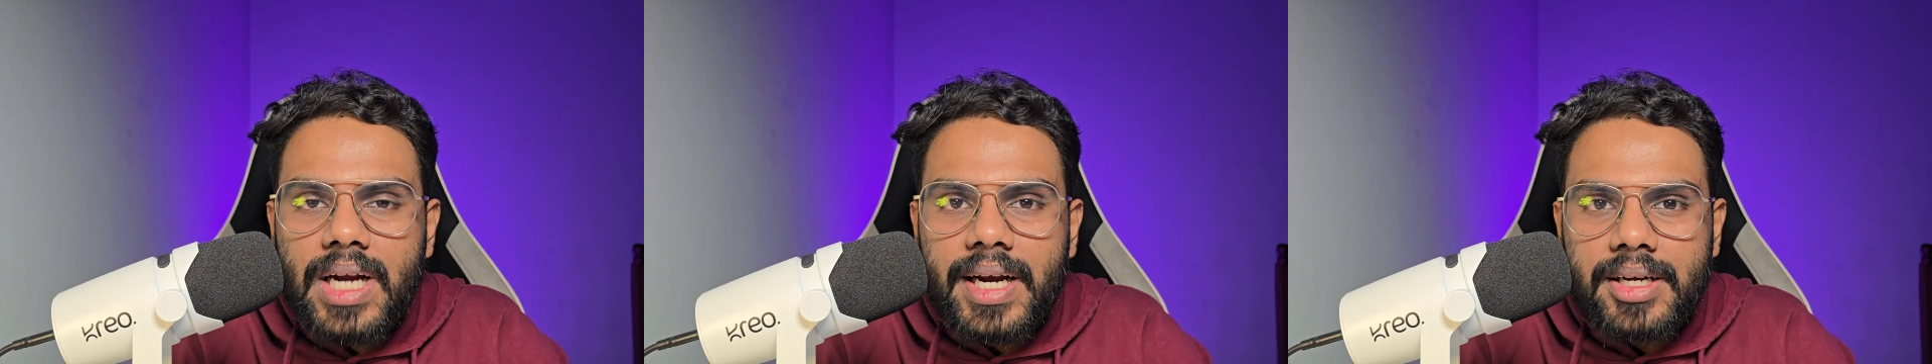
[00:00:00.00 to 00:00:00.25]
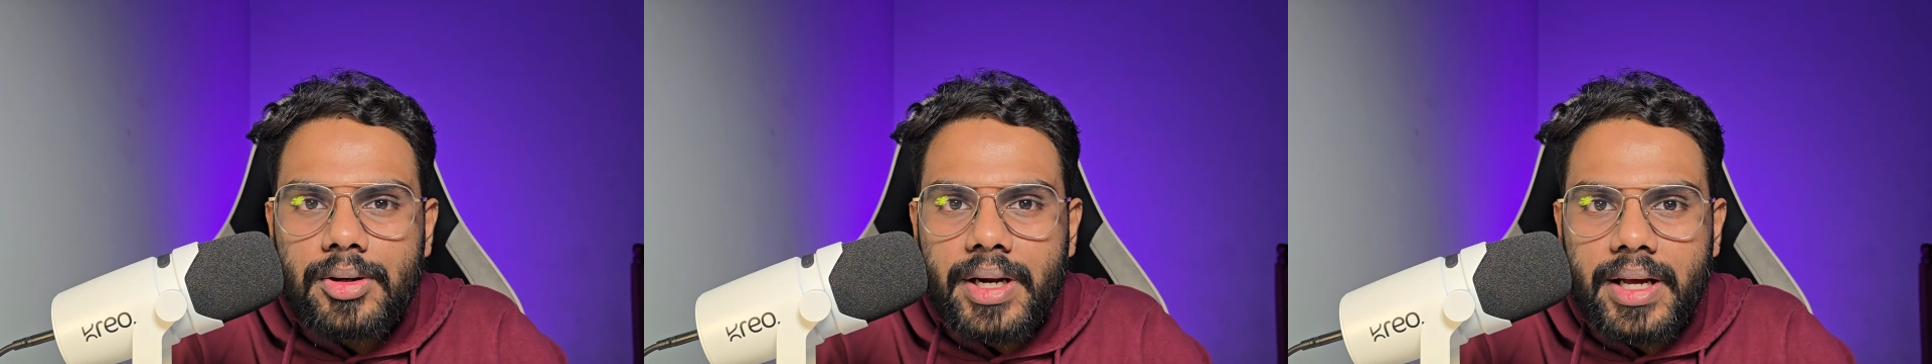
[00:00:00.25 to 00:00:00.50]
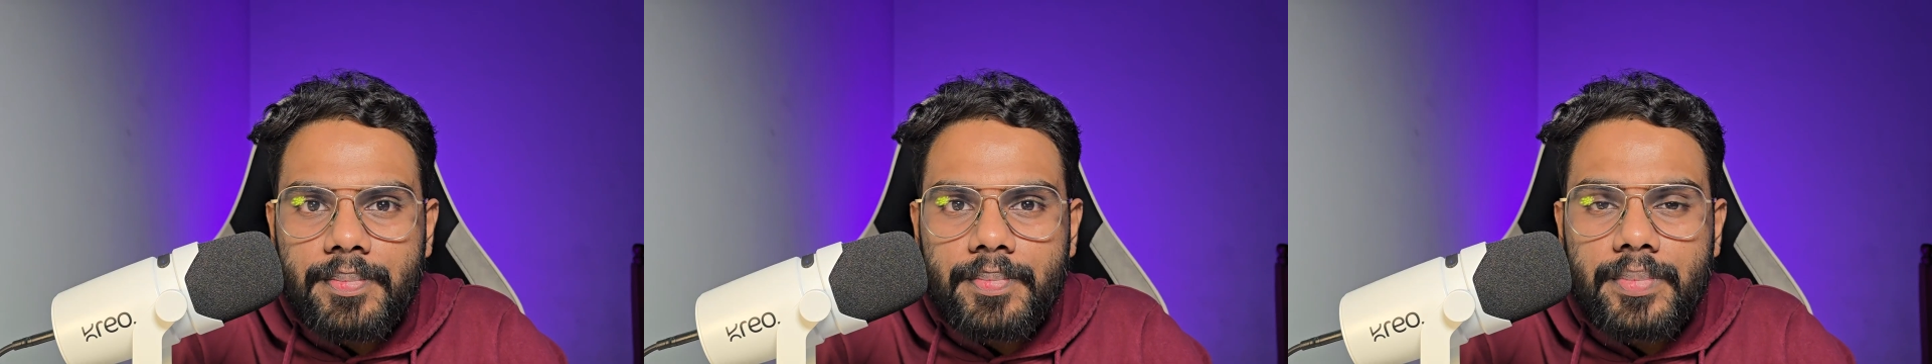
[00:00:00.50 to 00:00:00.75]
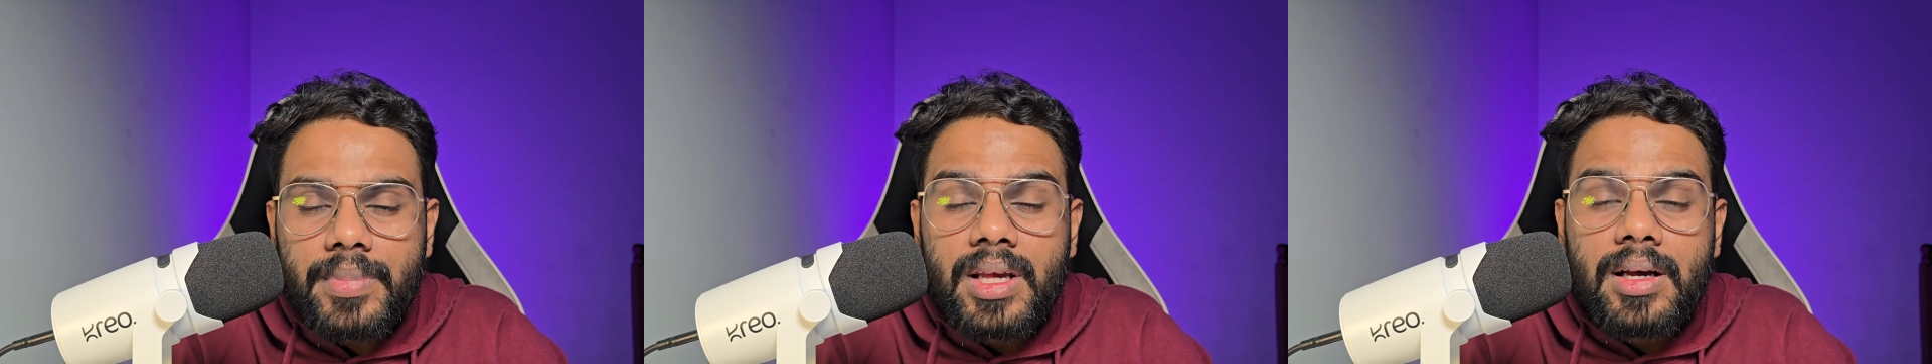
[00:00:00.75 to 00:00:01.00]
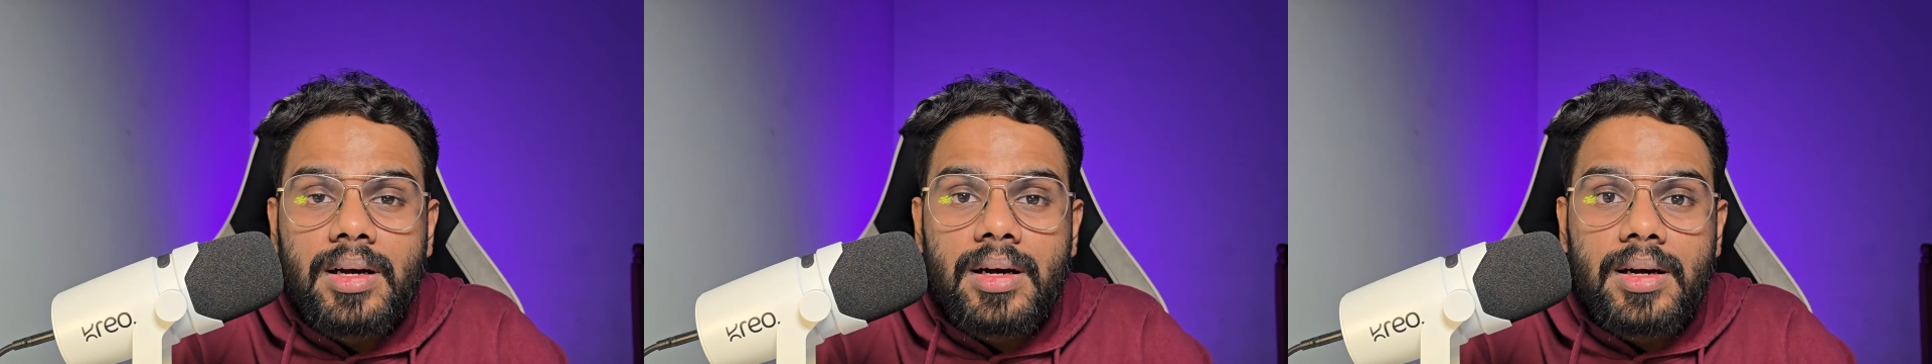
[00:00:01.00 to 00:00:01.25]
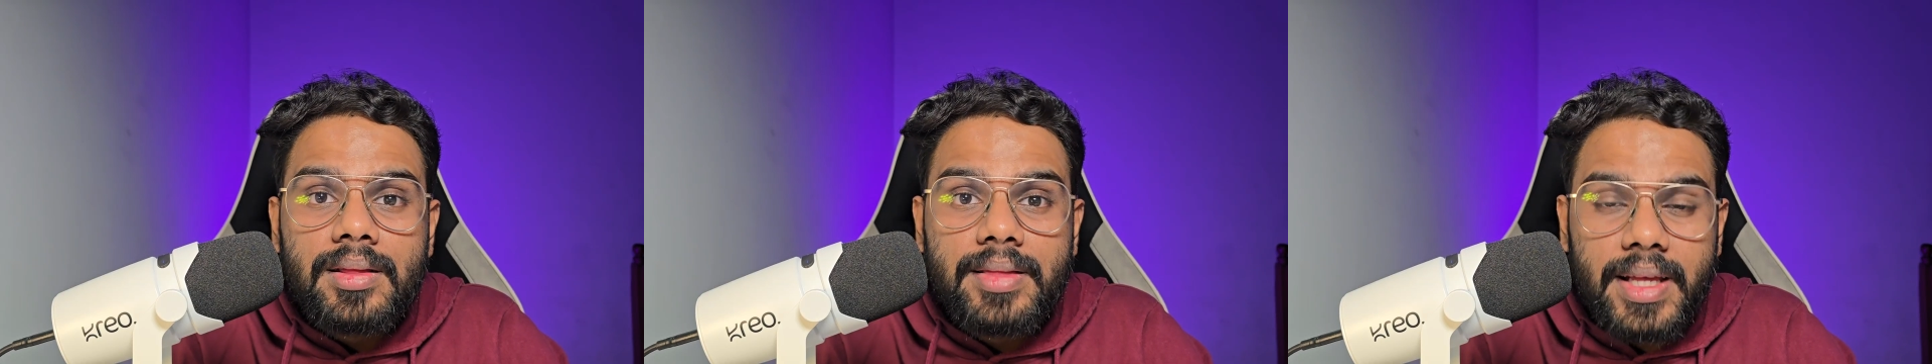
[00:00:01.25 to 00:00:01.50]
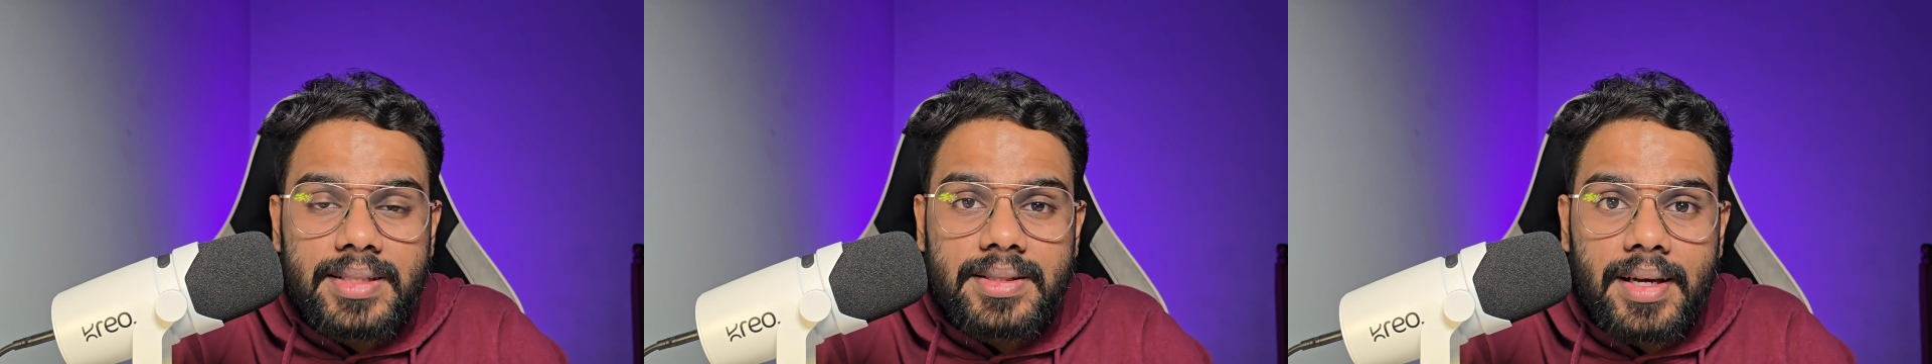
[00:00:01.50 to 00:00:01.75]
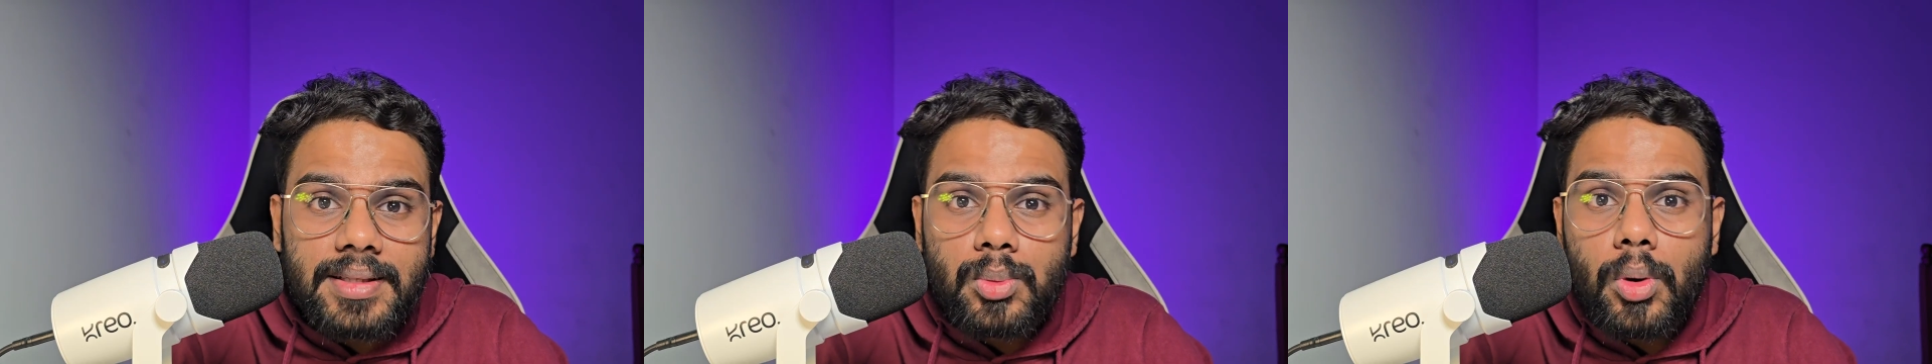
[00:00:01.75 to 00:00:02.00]
you're starting today,
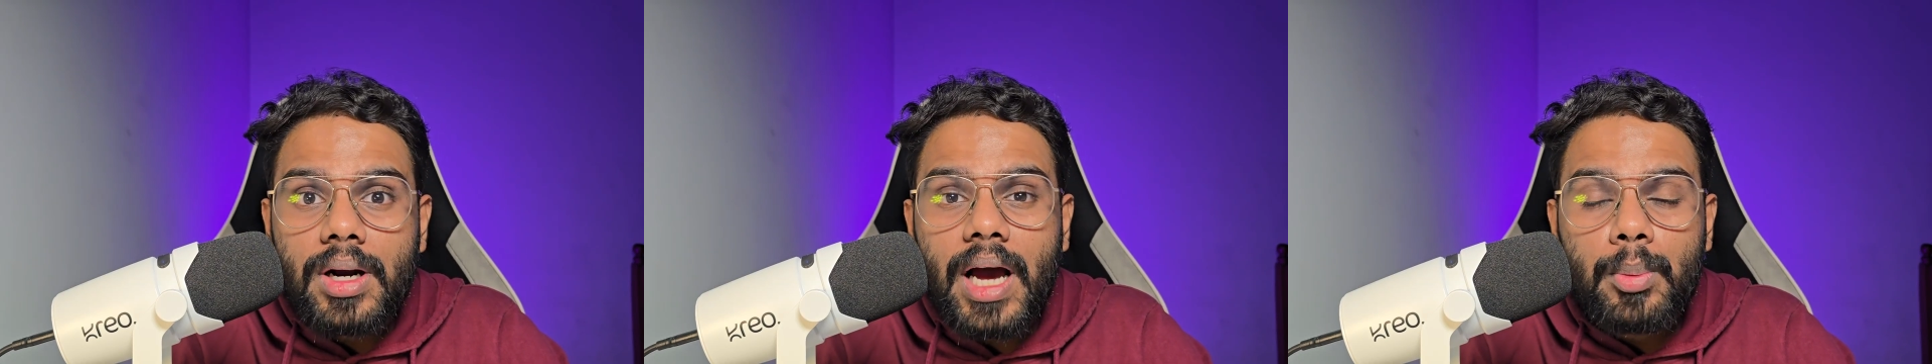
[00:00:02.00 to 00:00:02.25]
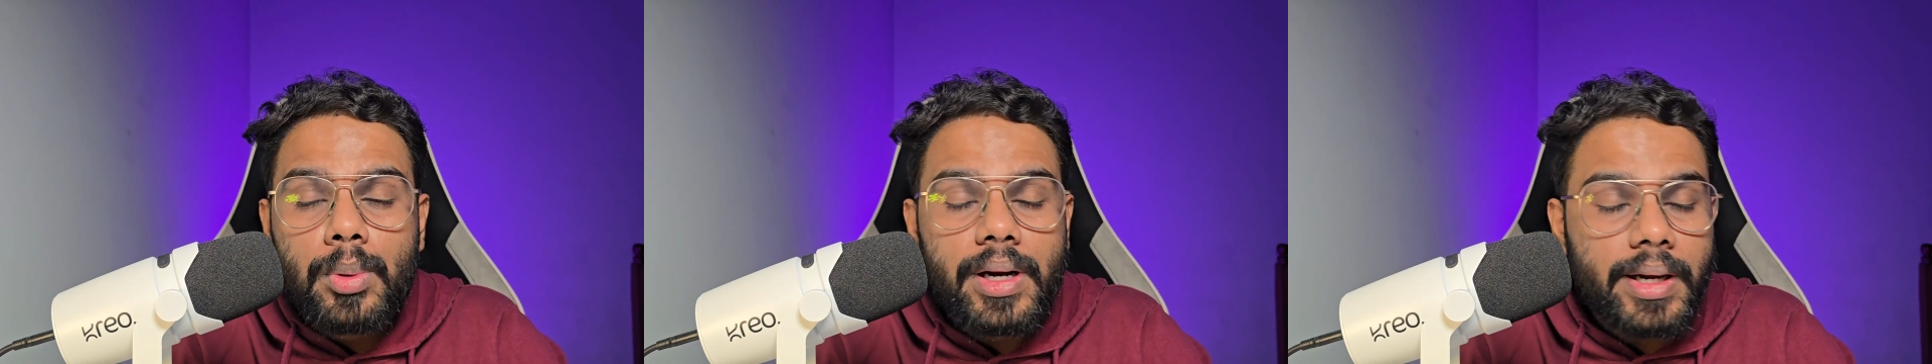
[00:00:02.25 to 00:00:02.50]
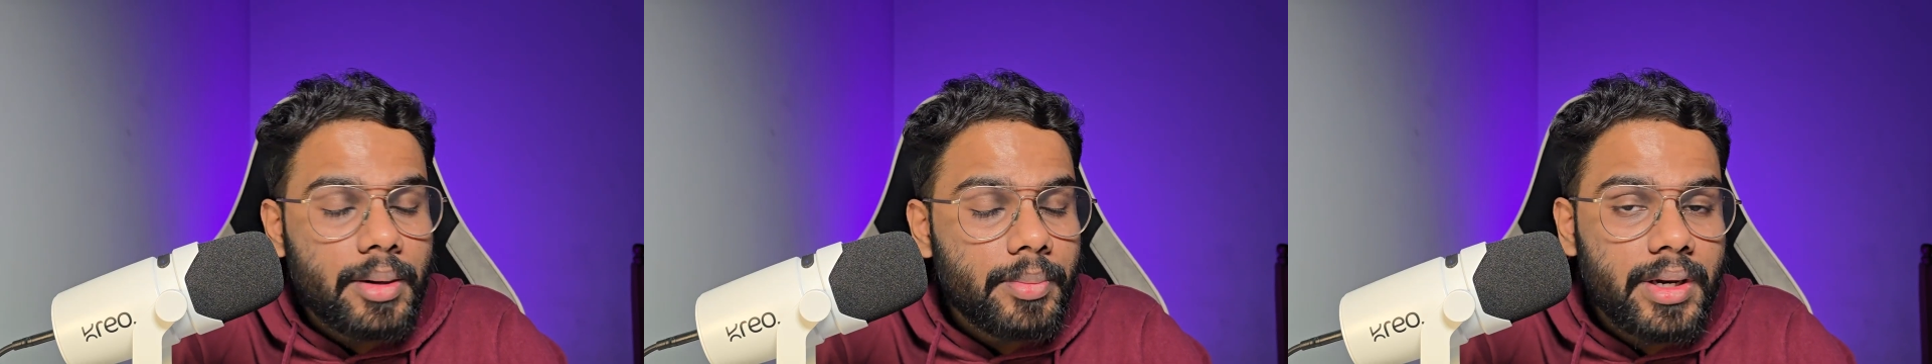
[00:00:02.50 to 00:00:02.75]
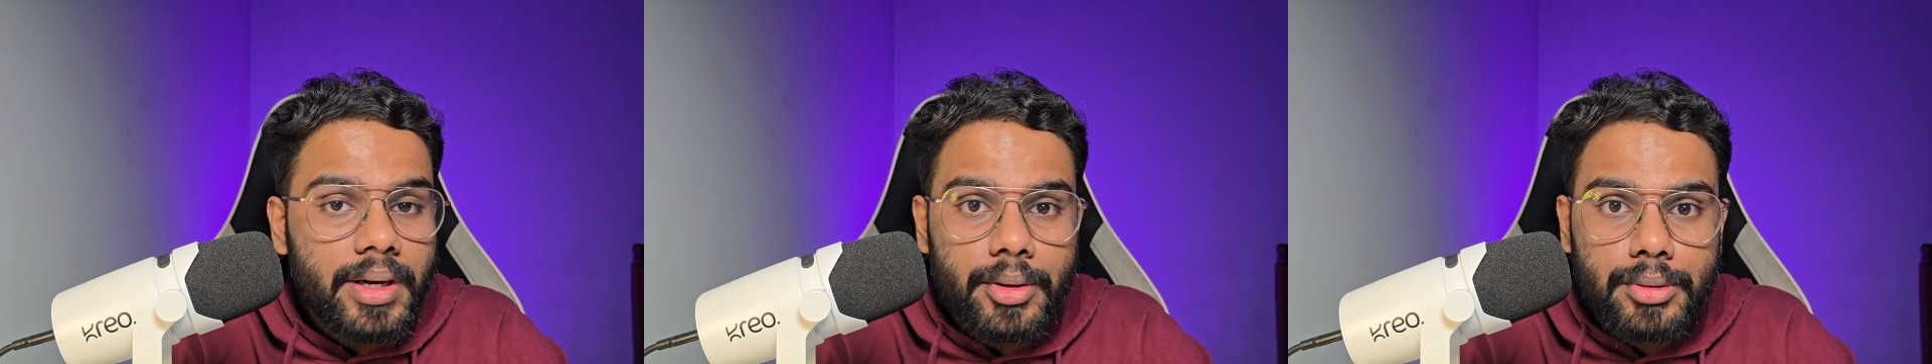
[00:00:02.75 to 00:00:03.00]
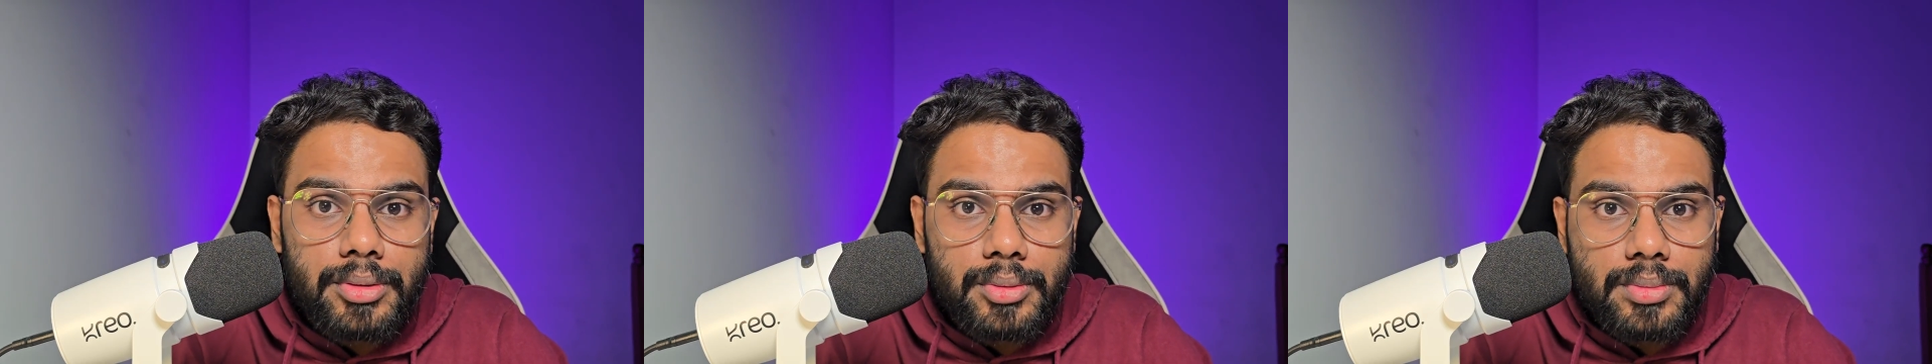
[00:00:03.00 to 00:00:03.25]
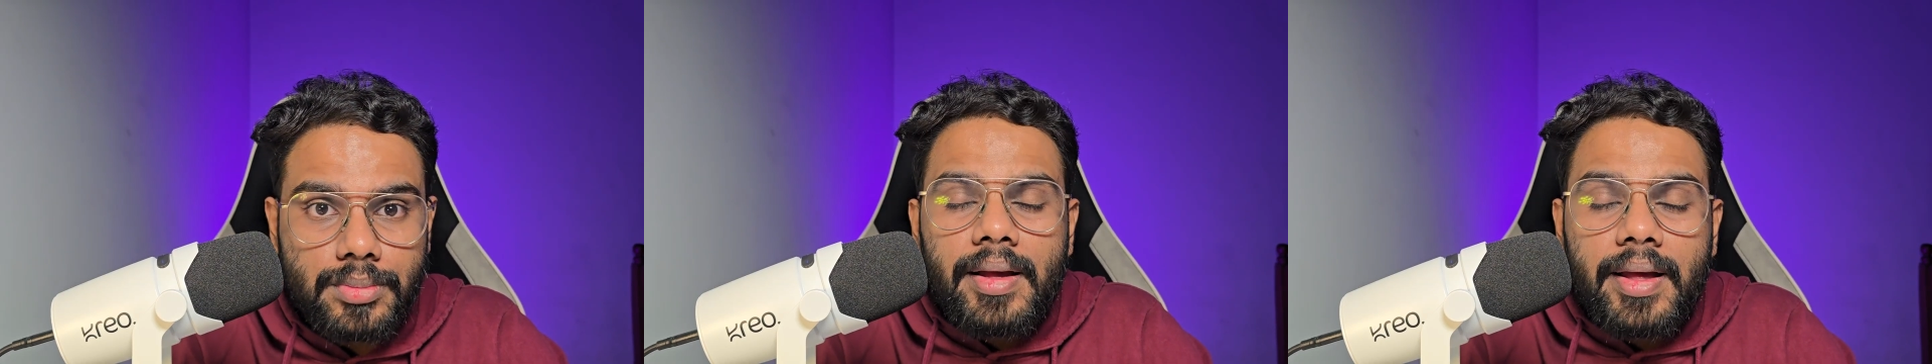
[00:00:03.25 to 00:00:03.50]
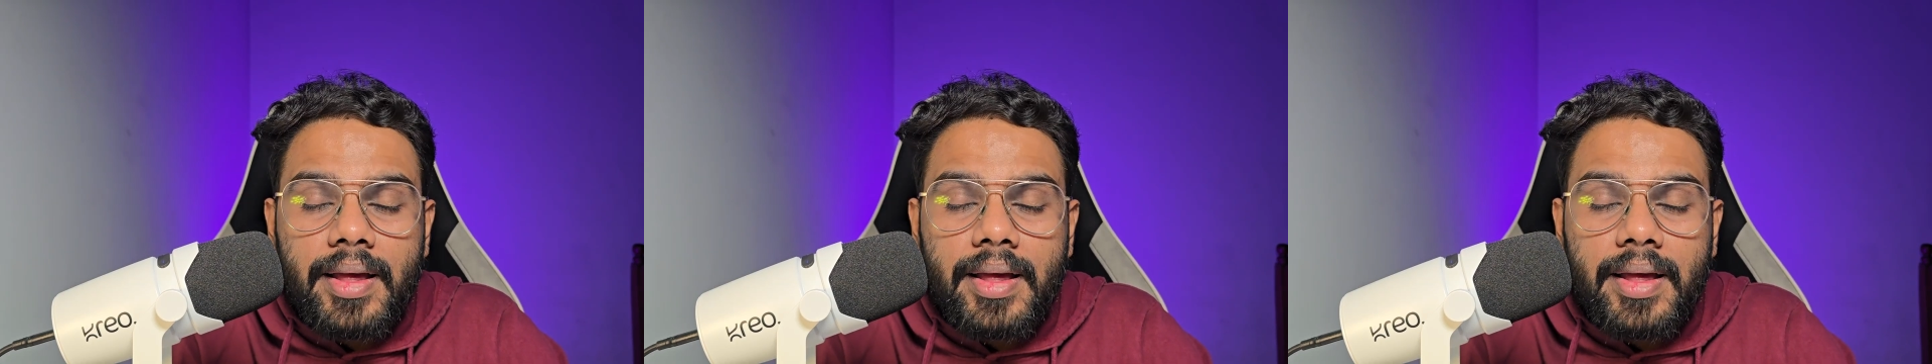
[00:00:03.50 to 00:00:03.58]
this is what I would recommend you to do.